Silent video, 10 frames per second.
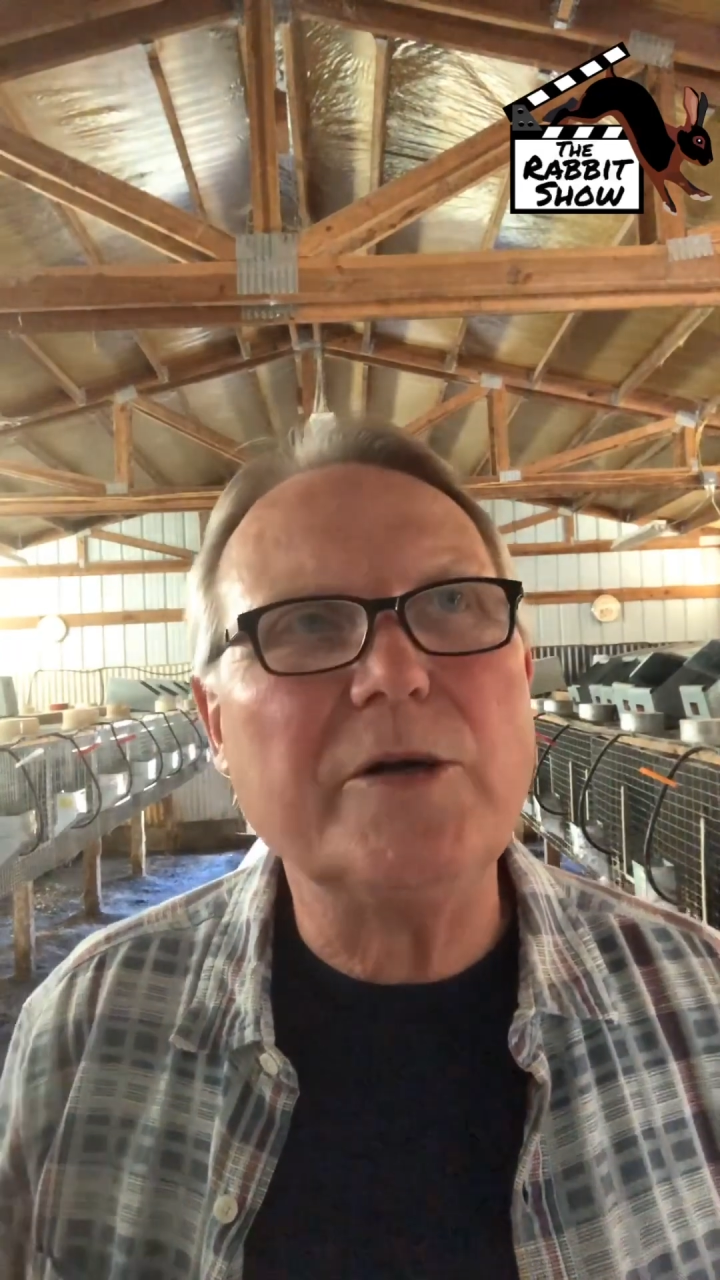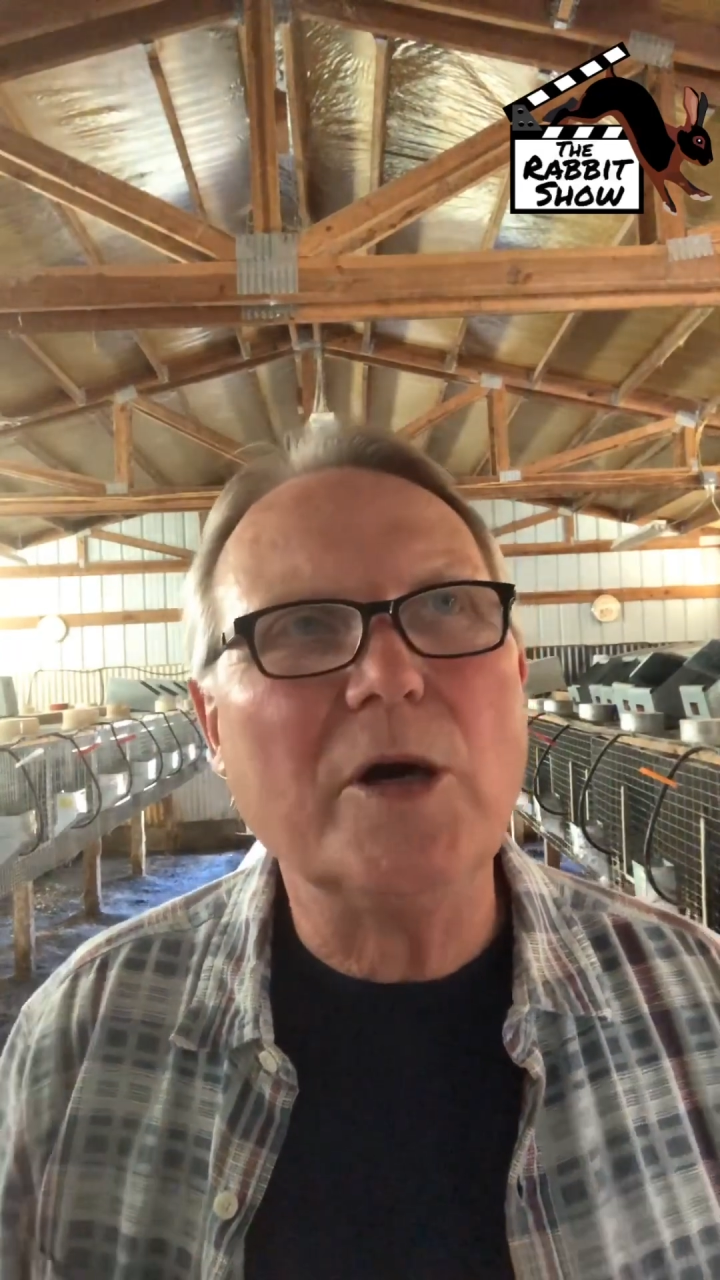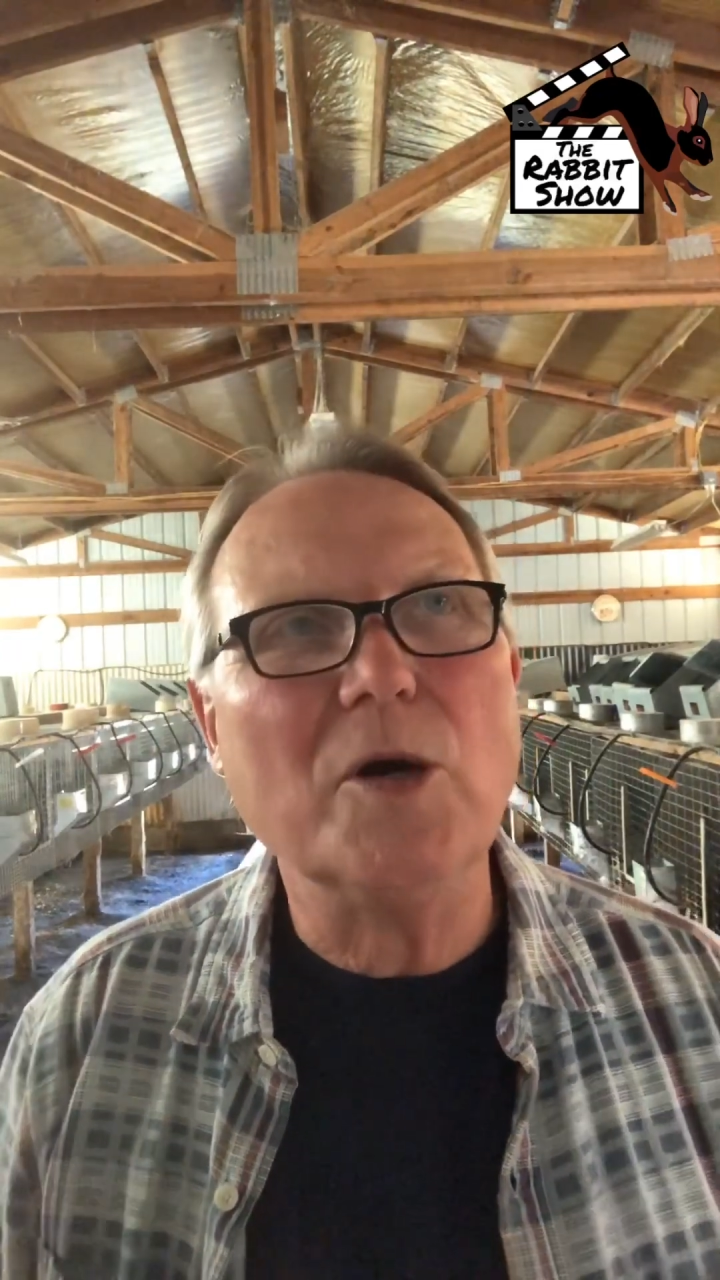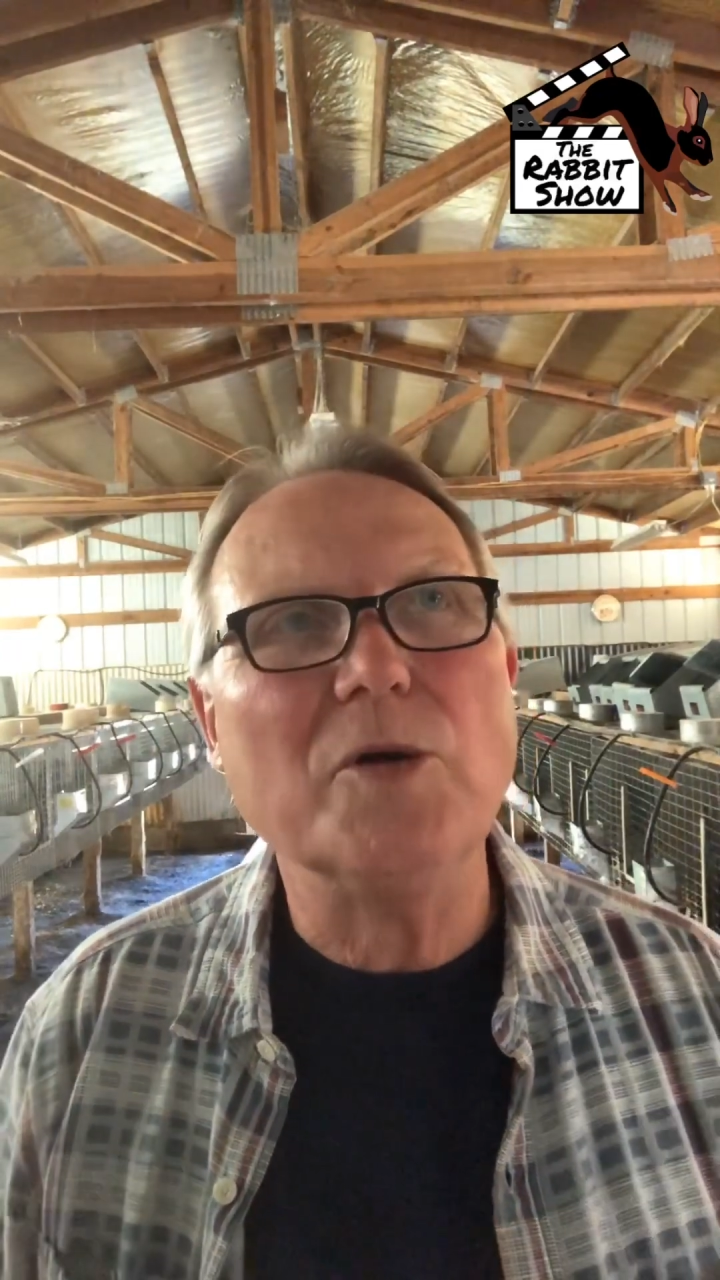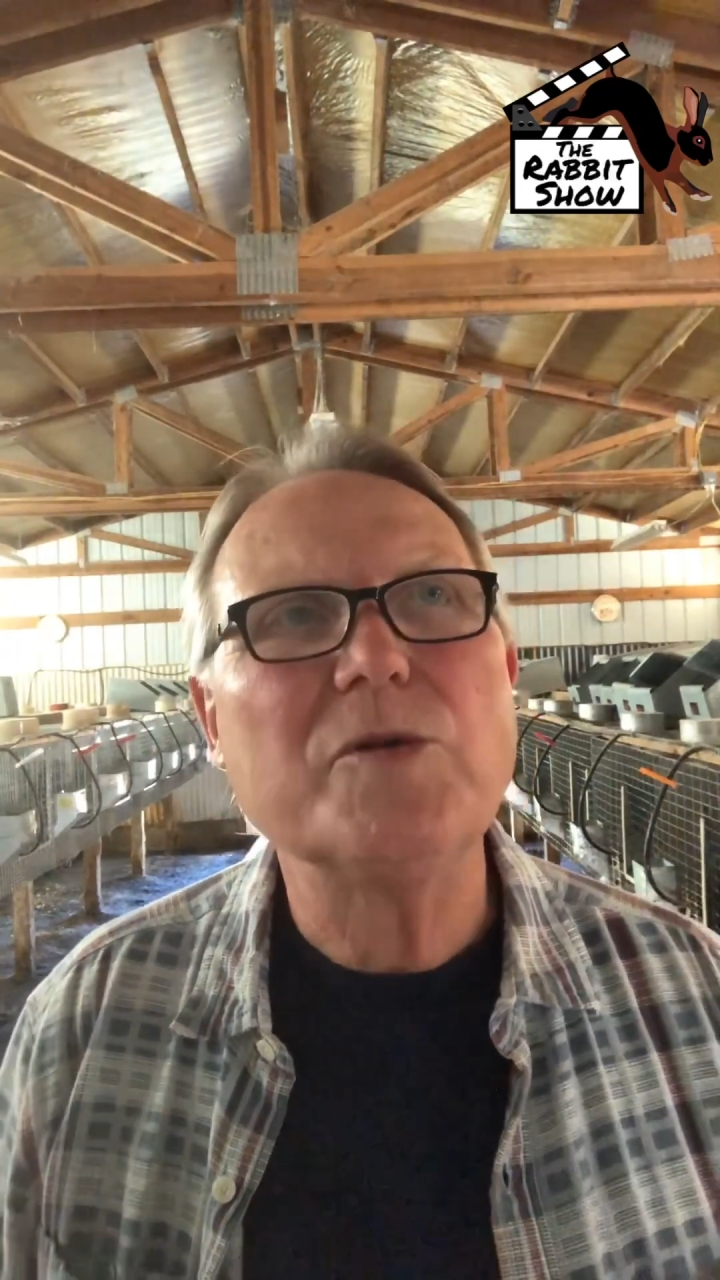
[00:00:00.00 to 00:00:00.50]

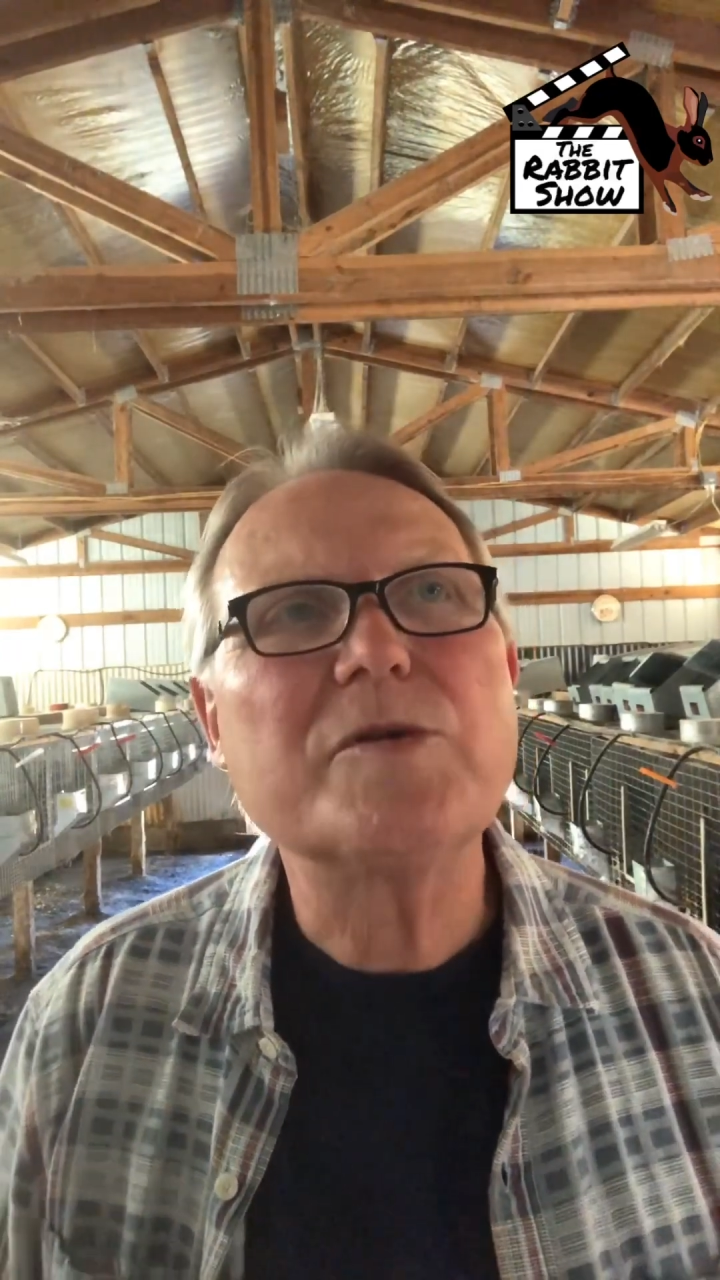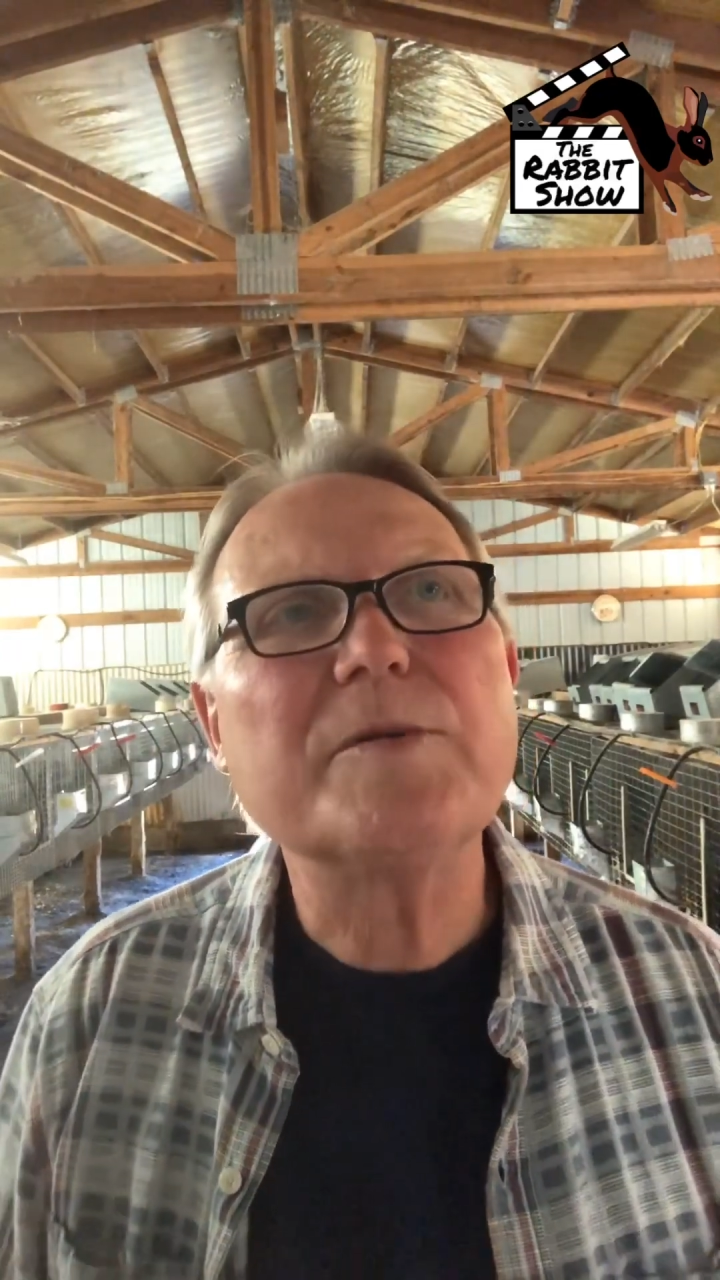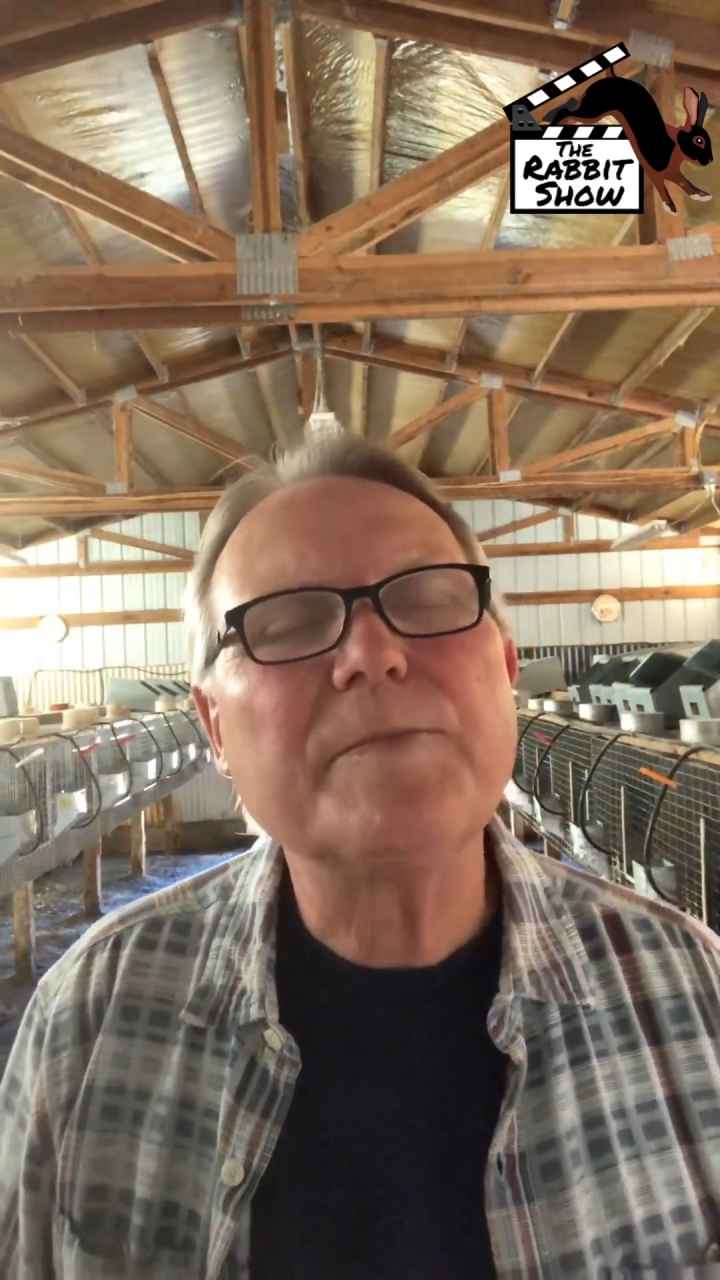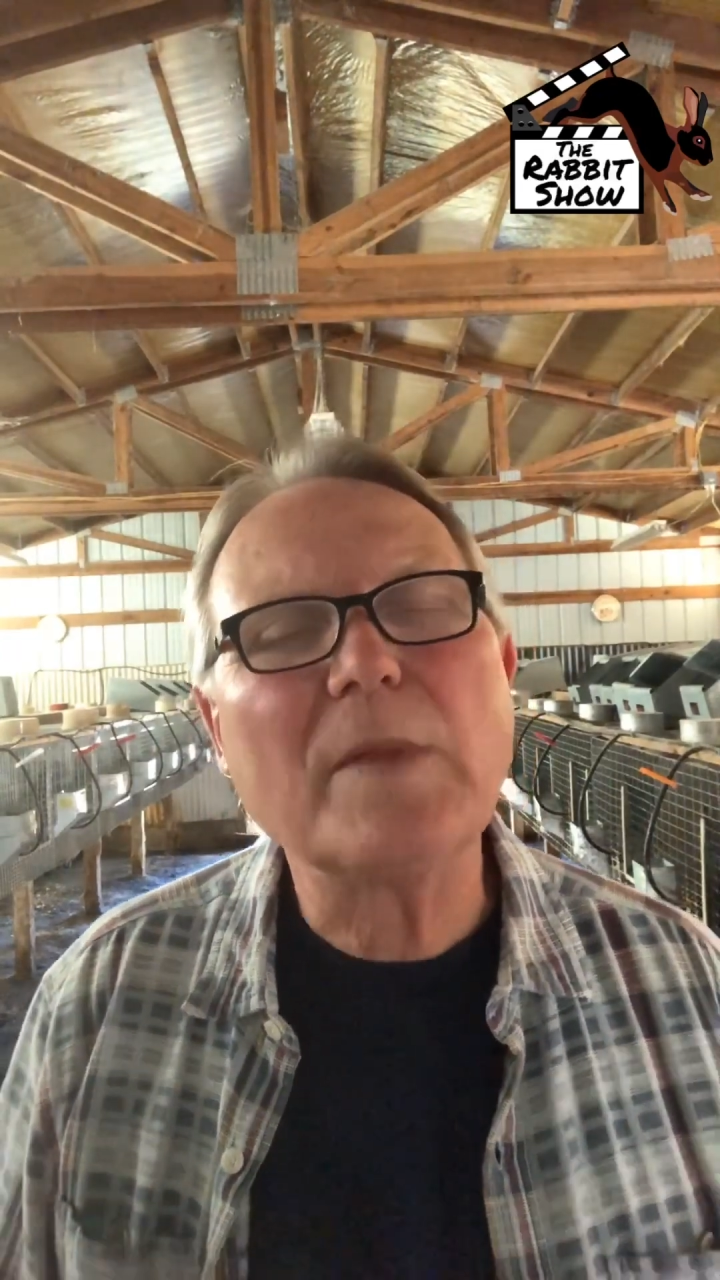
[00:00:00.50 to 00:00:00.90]
does.